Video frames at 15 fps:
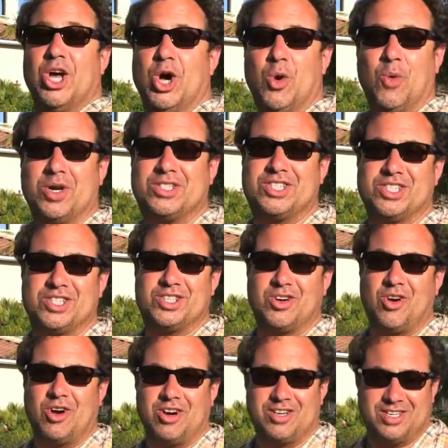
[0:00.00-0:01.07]
What's the
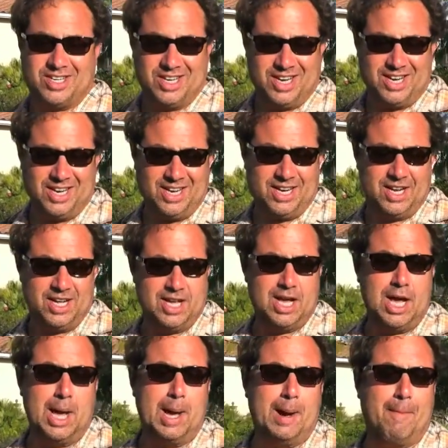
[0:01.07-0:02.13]
cigar today?
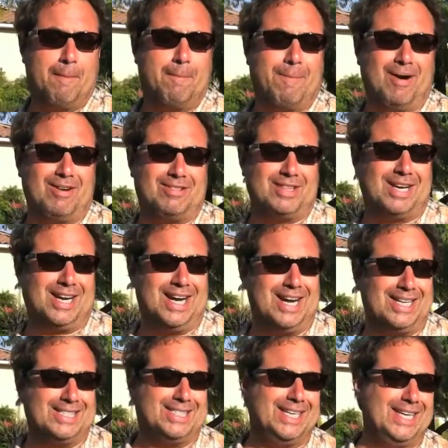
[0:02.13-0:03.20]

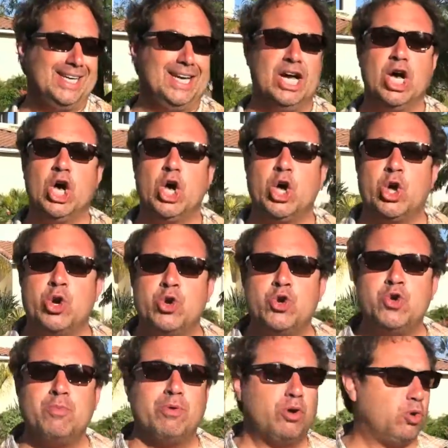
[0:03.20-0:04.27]
Partagas D,
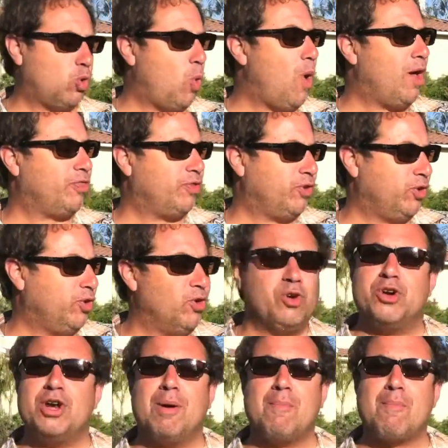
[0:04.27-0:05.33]
no.4,
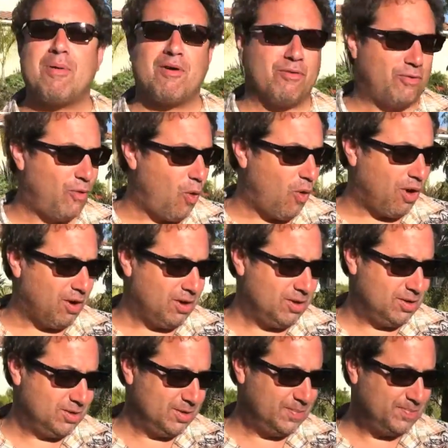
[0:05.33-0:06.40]
number 4,
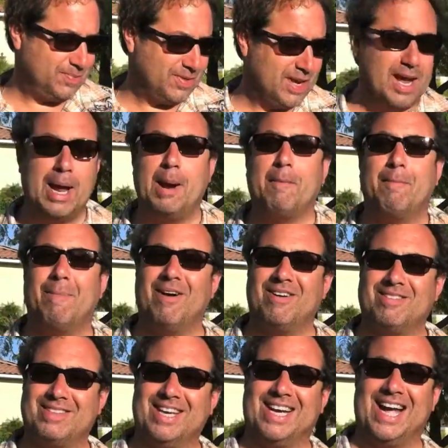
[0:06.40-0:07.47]

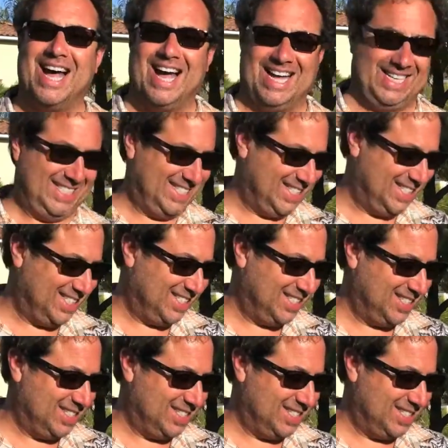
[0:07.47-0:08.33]
Partagas.